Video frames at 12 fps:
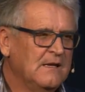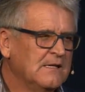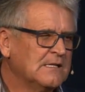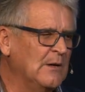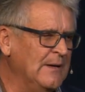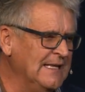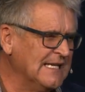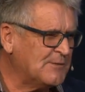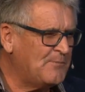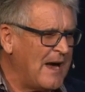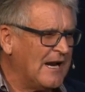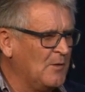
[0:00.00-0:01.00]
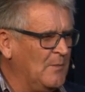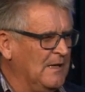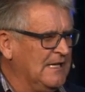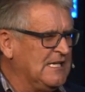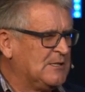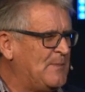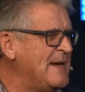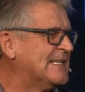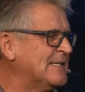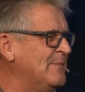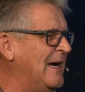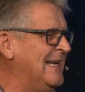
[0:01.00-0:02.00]
So in this parable, he
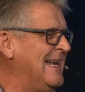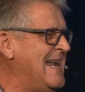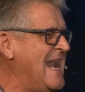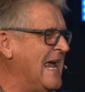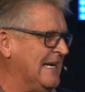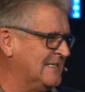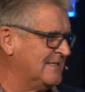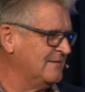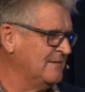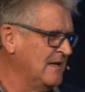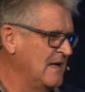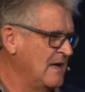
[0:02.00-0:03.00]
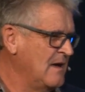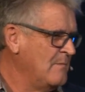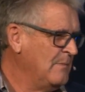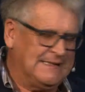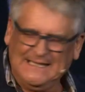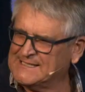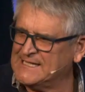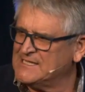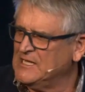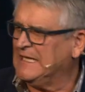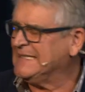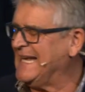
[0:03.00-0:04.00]
speaks about a net, but this is
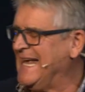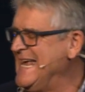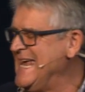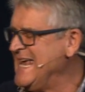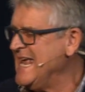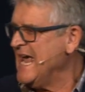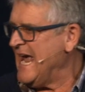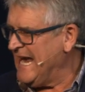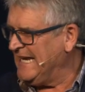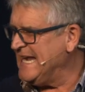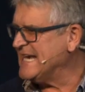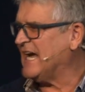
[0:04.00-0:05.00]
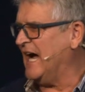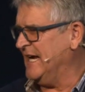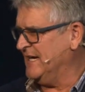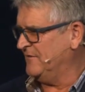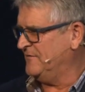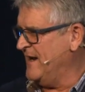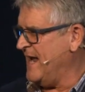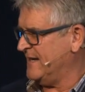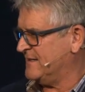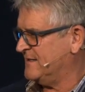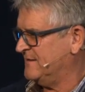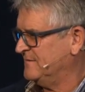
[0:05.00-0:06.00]
not any kind of
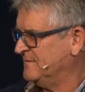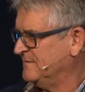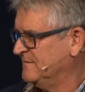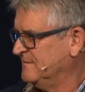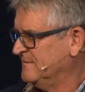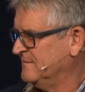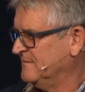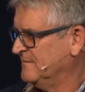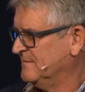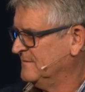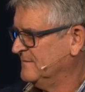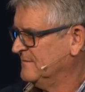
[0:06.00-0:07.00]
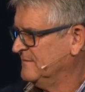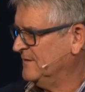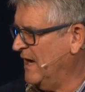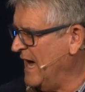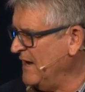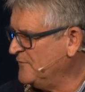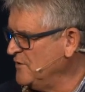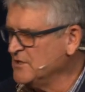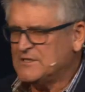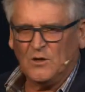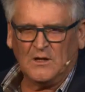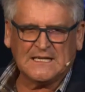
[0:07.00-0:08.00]
net. Now, I've
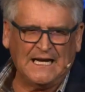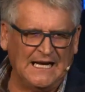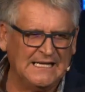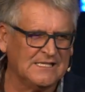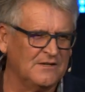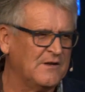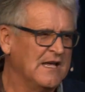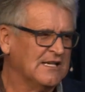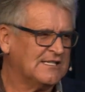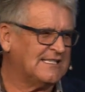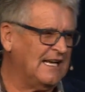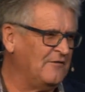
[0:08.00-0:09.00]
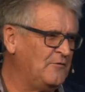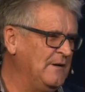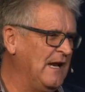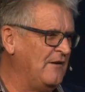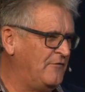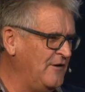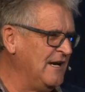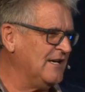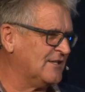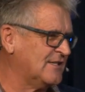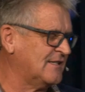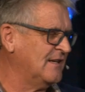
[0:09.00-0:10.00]
used all kinds of stuff when I
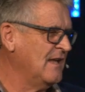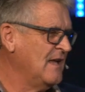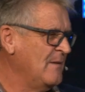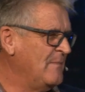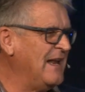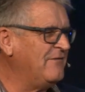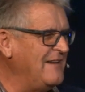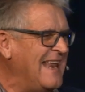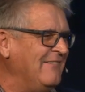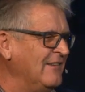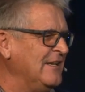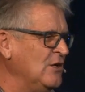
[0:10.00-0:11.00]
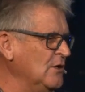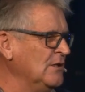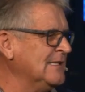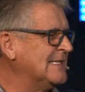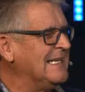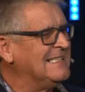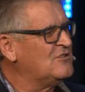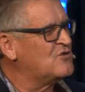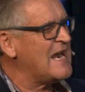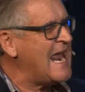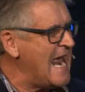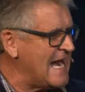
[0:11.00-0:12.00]
fished, but I've never used a
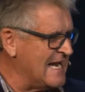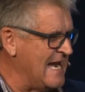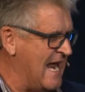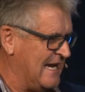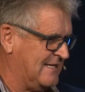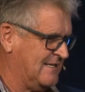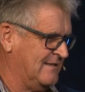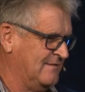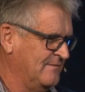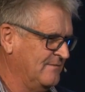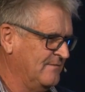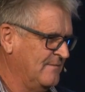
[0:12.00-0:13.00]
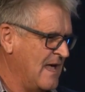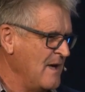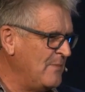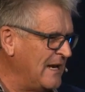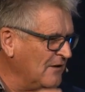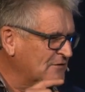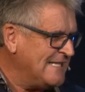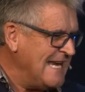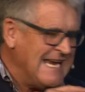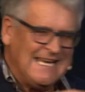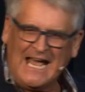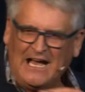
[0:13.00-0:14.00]
drag net. But I've
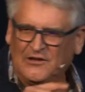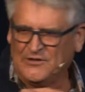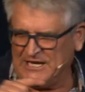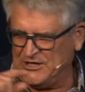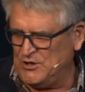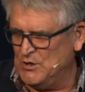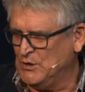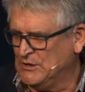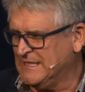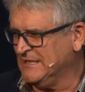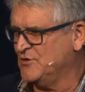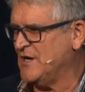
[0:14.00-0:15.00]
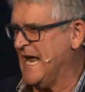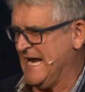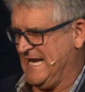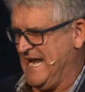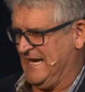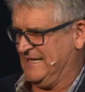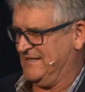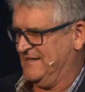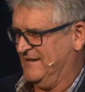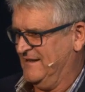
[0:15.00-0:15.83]
seen how they use a dragnet.